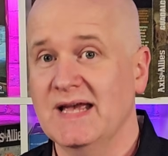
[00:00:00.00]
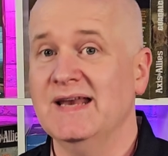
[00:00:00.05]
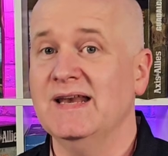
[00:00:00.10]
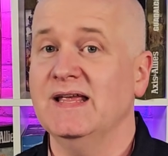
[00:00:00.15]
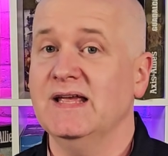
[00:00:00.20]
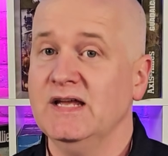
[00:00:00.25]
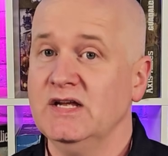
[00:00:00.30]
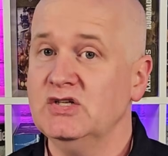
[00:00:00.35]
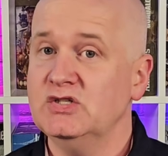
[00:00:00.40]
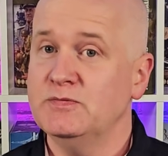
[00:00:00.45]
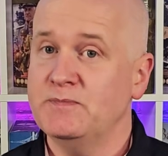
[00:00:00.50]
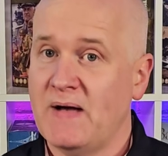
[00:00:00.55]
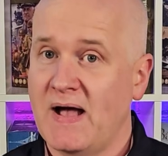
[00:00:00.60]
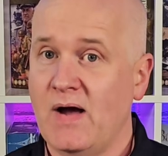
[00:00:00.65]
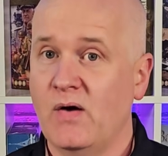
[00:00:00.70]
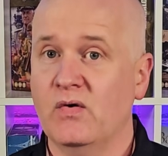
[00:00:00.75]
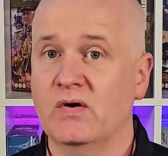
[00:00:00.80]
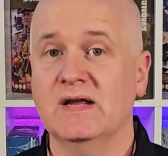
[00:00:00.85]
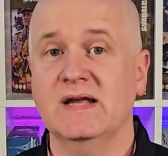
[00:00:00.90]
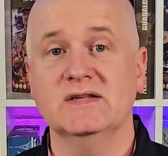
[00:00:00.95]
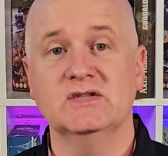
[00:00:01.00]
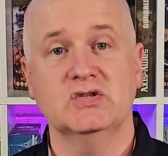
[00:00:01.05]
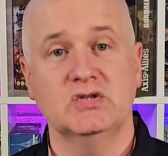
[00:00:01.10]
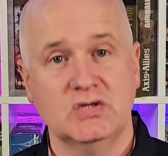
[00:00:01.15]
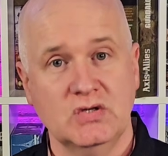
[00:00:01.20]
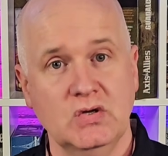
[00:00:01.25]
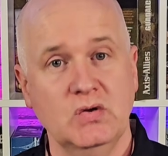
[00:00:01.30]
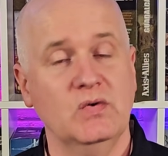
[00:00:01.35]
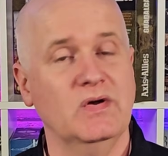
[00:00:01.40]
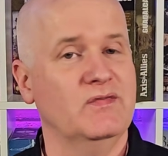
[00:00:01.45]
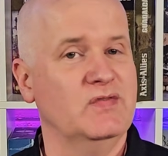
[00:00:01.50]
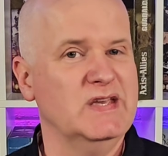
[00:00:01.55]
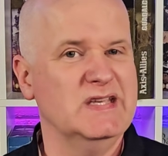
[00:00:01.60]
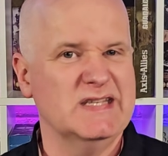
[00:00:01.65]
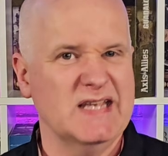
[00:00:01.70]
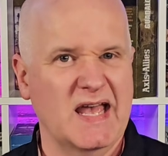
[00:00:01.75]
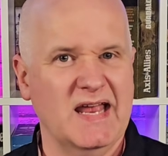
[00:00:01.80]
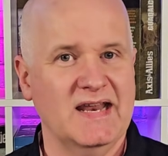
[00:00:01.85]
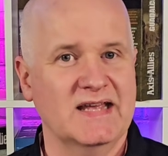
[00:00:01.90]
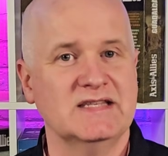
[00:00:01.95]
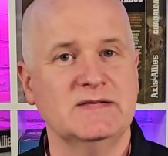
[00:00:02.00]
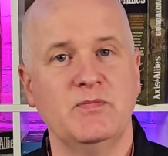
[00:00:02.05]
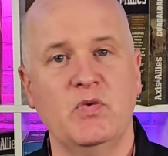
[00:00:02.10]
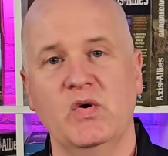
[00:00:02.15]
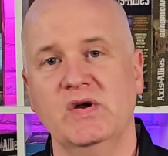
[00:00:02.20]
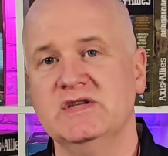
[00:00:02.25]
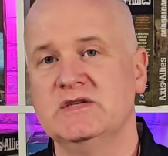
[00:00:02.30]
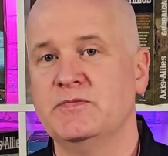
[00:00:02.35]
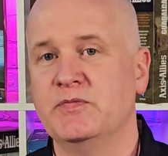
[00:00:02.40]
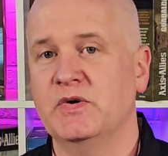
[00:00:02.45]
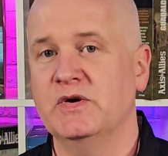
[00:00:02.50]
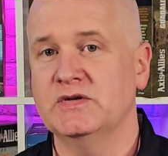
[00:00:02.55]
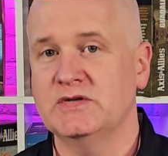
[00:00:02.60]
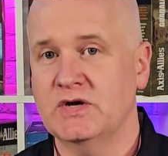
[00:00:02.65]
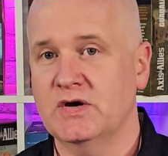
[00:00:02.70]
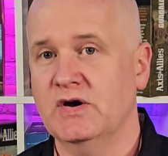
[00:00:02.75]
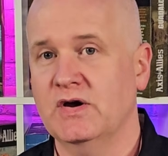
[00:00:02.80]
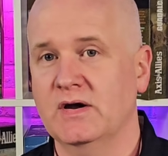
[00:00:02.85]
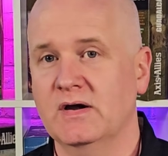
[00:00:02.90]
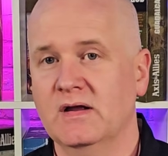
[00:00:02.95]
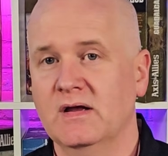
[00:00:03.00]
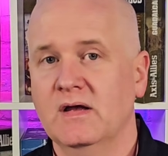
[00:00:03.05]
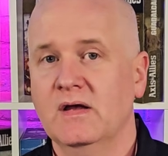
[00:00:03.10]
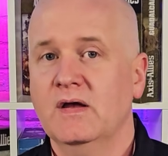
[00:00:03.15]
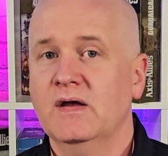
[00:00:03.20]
and each power gets 2 of these NS points per turn.